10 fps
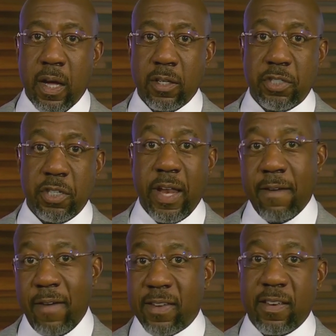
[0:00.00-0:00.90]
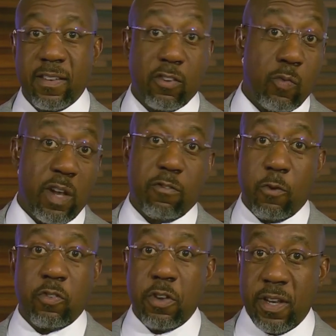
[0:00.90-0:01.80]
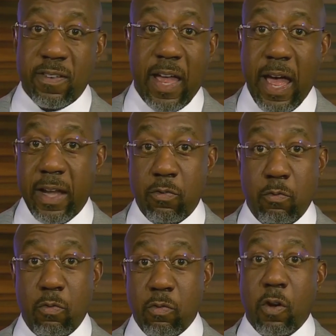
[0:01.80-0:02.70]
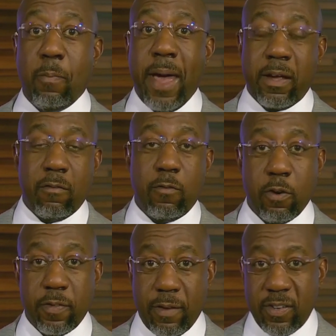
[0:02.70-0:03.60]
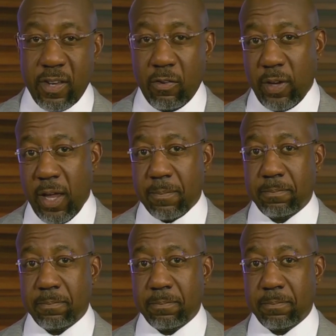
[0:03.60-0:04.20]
should have access, as well as folks on this side who, who go back and forth every single day.